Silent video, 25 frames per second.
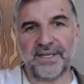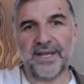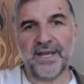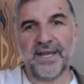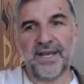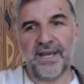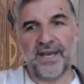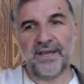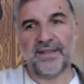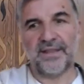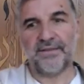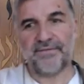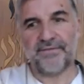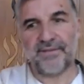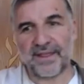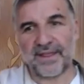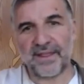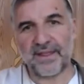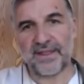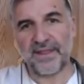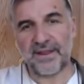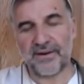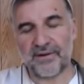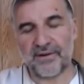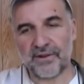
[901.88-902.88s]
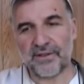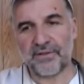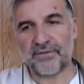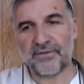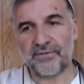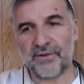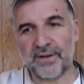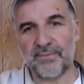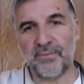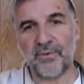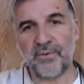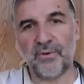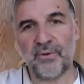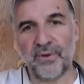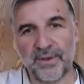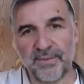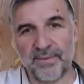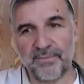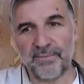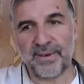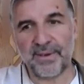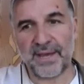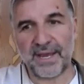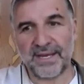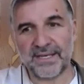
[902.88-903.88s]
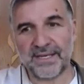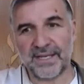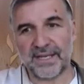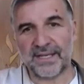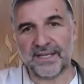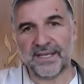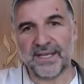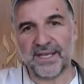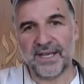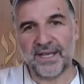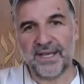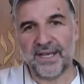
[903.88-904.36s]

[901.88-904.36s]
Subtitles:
and the fact that there are 3 more impending.